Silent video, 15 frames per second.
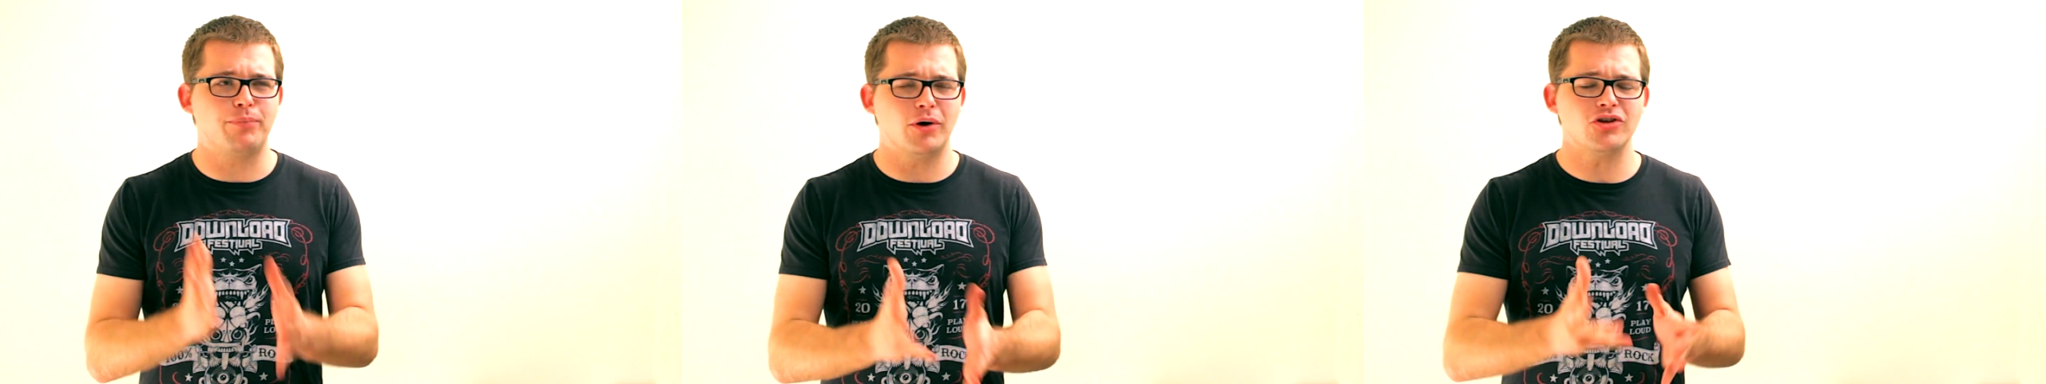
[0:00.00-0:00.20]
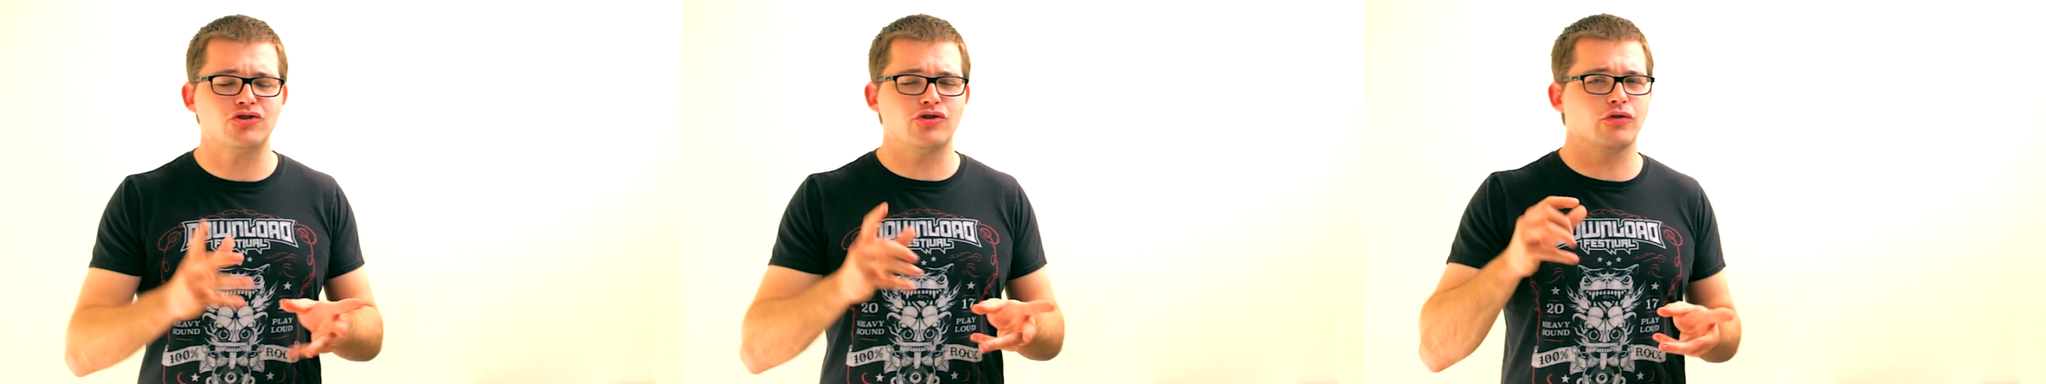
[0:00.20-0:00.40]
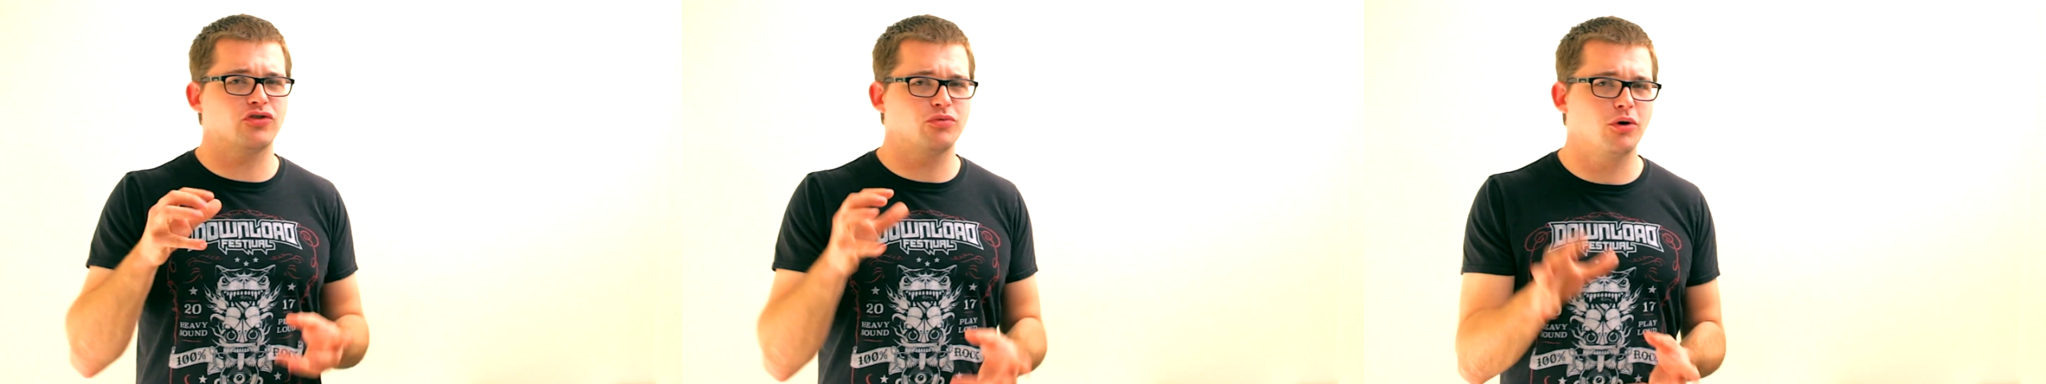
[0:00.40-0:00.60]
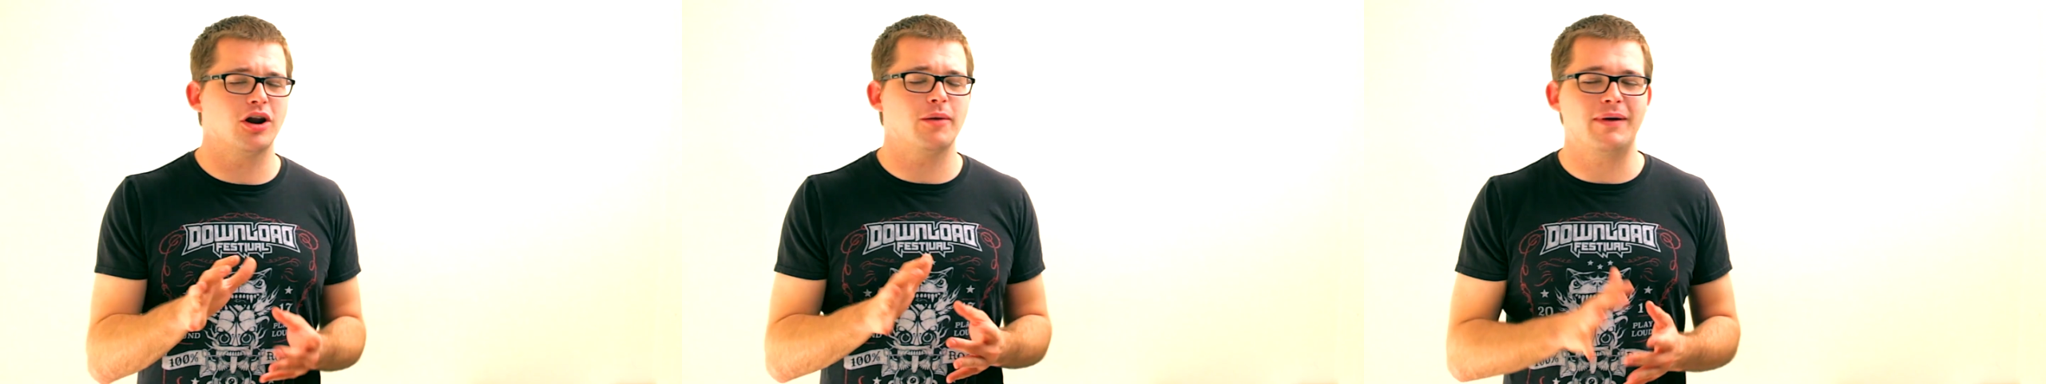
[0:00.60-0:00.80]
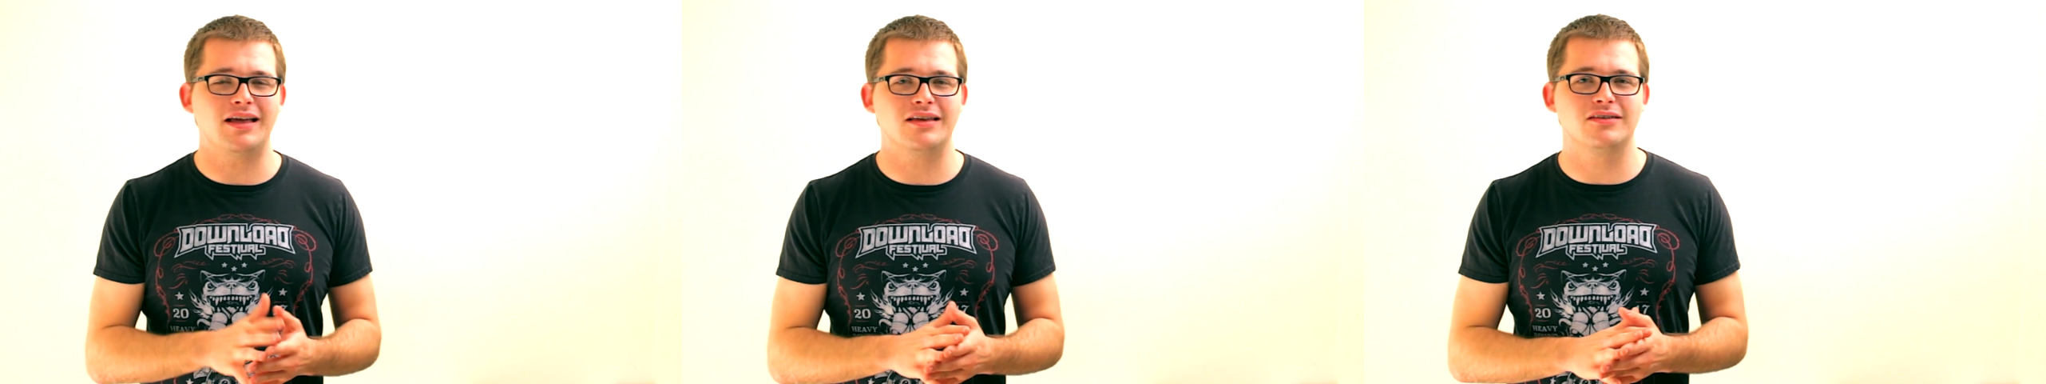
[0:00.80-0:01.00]
bunch of
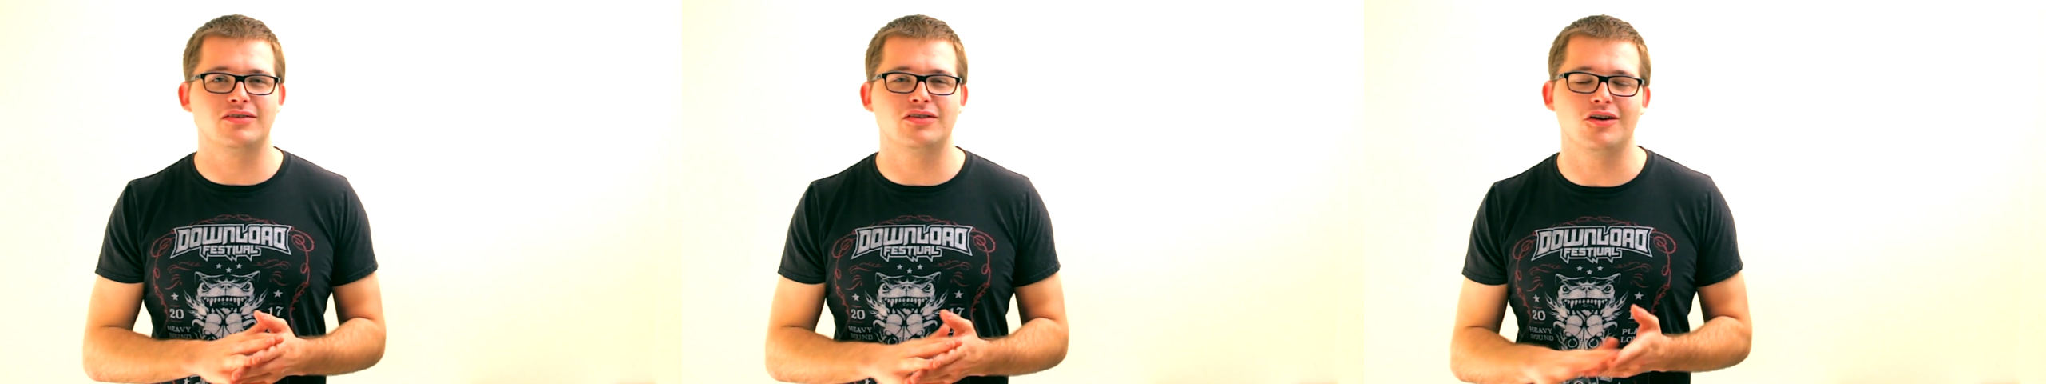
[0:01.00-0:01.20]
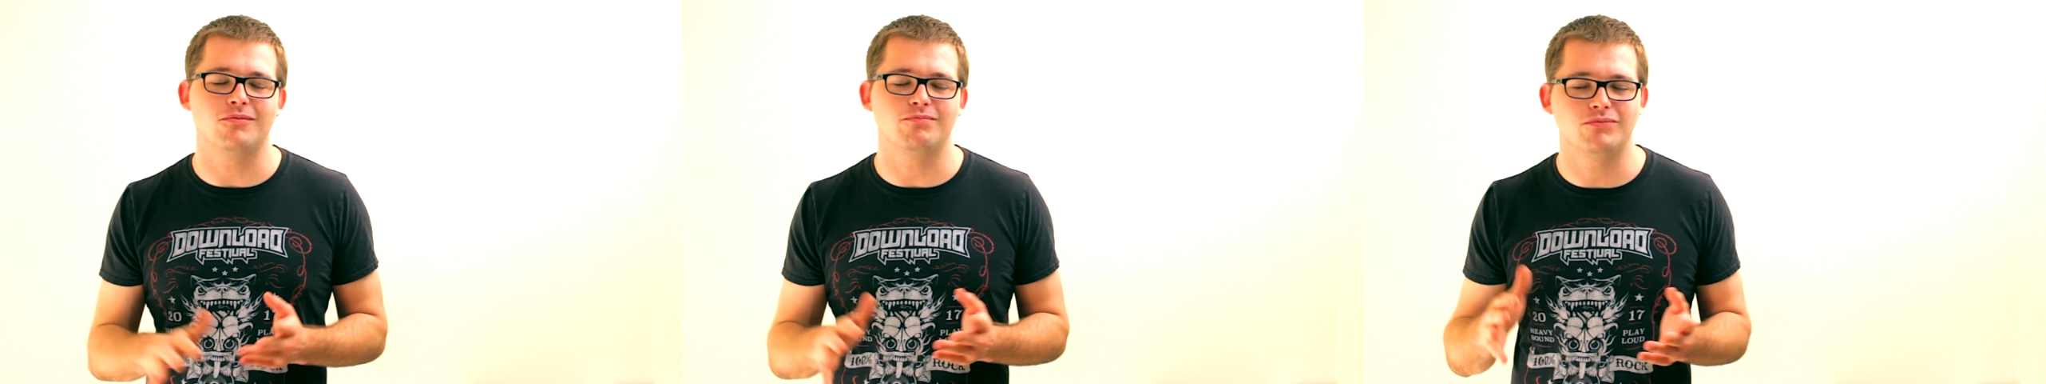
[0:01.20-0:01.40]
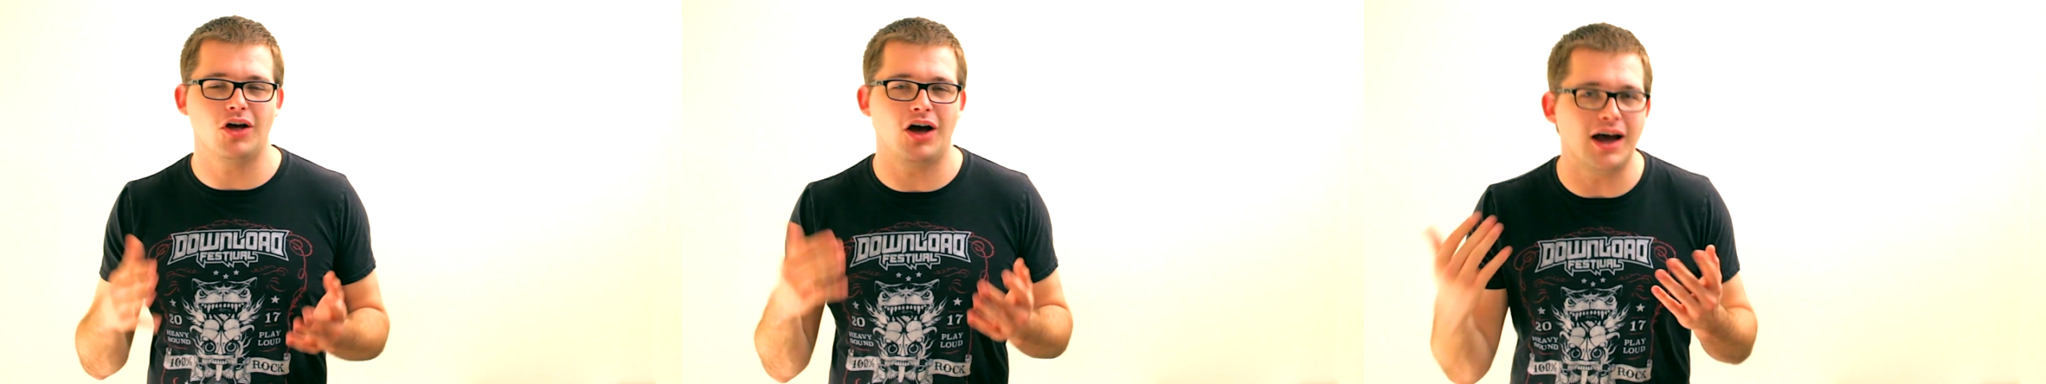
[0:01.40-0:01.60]
smaller bands that